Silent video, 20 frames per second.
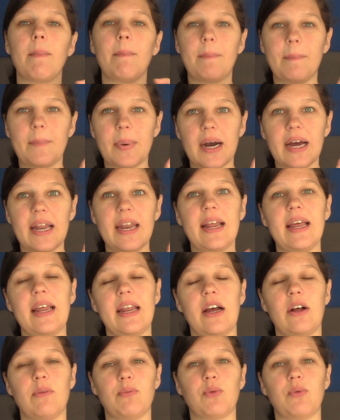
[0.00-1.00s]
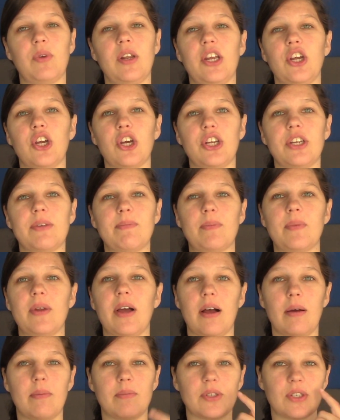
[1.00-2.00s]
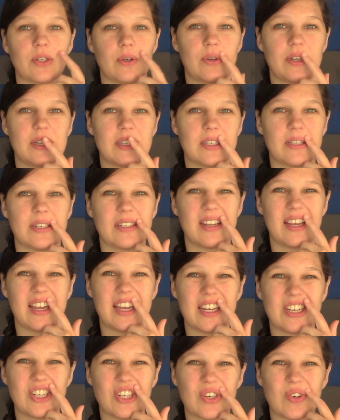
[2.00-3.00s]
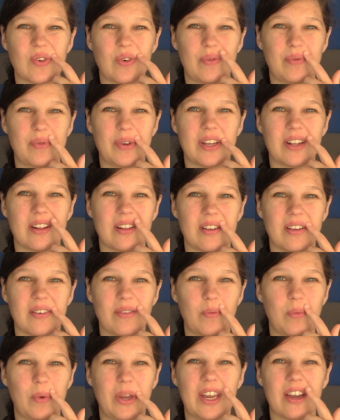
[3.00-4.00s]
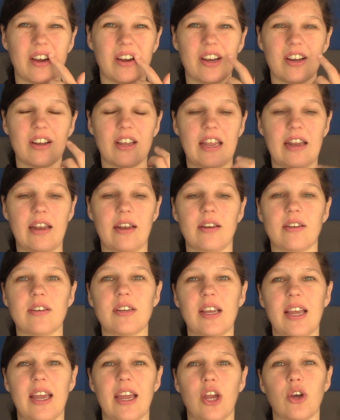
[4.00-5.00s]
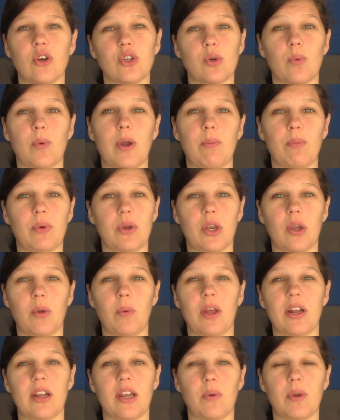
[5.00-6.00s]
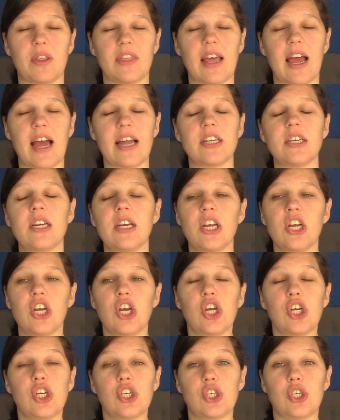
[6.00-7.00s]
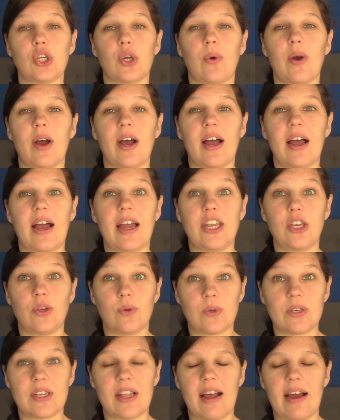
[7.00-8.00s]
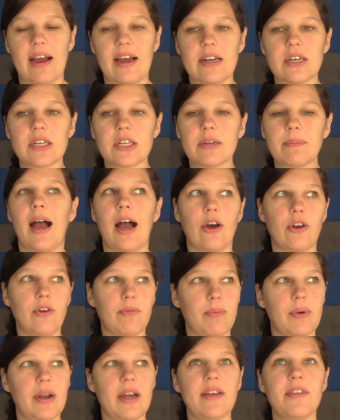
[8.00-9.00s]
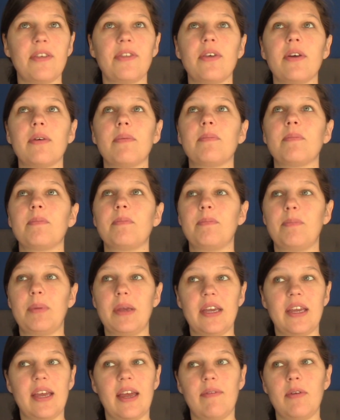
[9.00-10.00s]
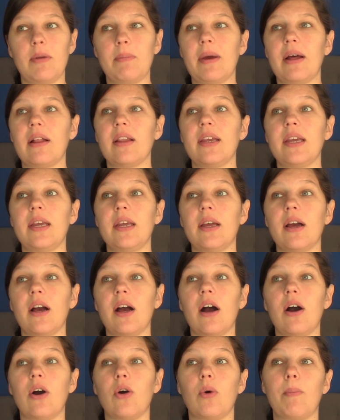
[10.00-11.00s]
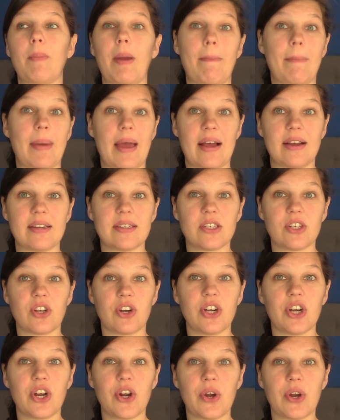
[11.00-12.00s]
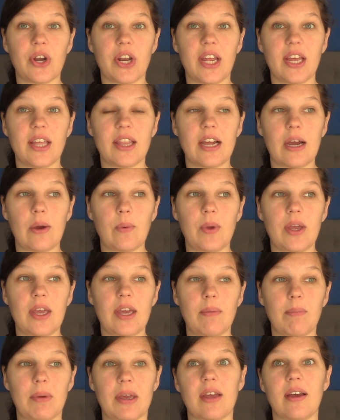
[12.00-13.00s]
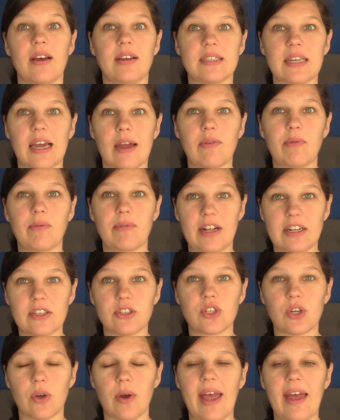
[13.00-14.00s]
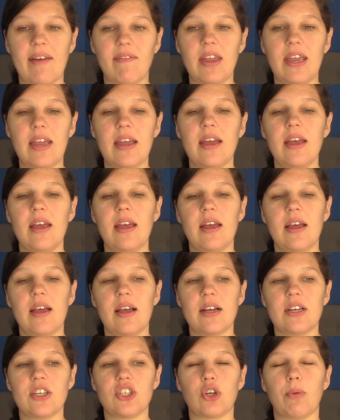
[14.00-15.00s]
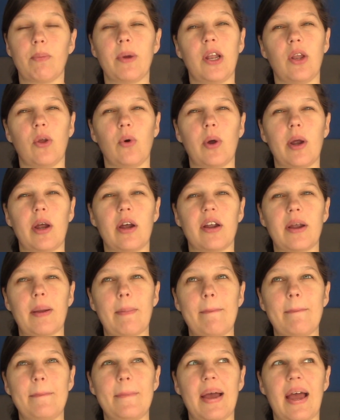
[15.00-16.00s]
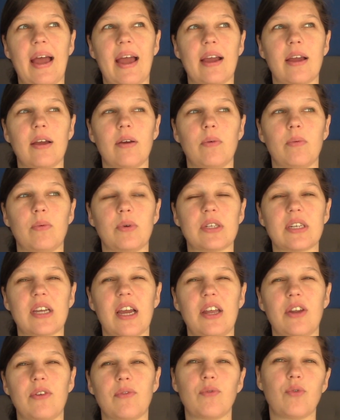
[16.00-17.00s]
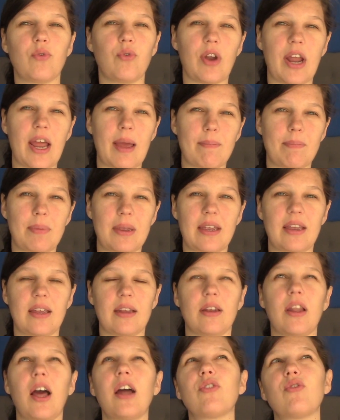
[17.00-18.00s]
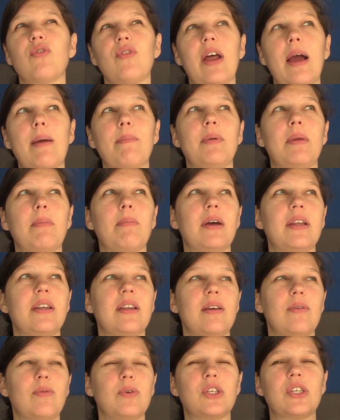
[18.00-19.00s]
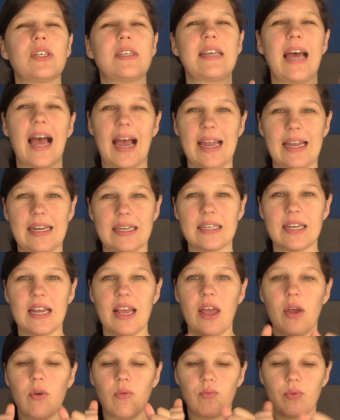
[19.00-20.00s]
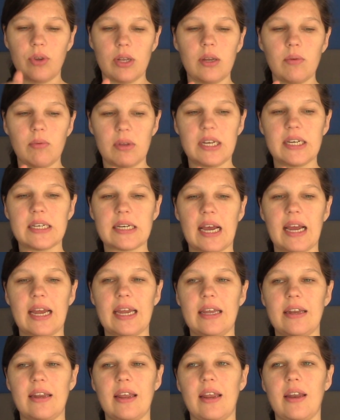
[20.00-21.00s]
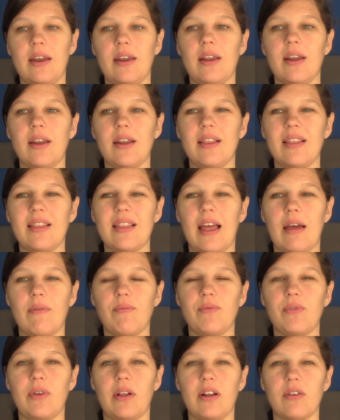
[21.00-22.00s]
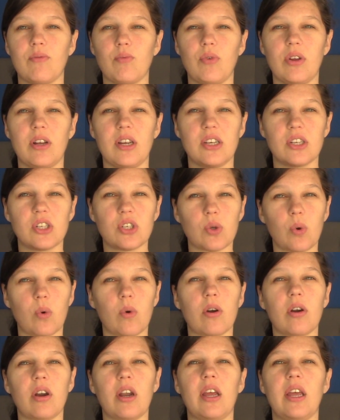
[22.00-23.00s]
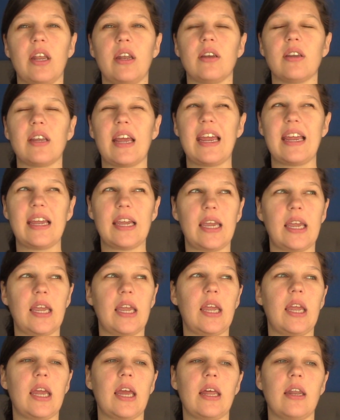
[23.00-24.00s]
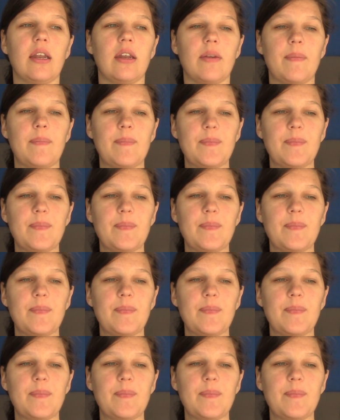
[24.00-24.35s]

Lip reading: but it helps really good, so it doesn't itch or feel weird, and it goes away pretty quickly with that. So I use that. Out of breath, big heavy belly. Oh, my back started hurting that week because I felt so heavy. So my lower back was kind of crampy, not crampy, but it was tight, really, really tight, and that felt really sore and achy and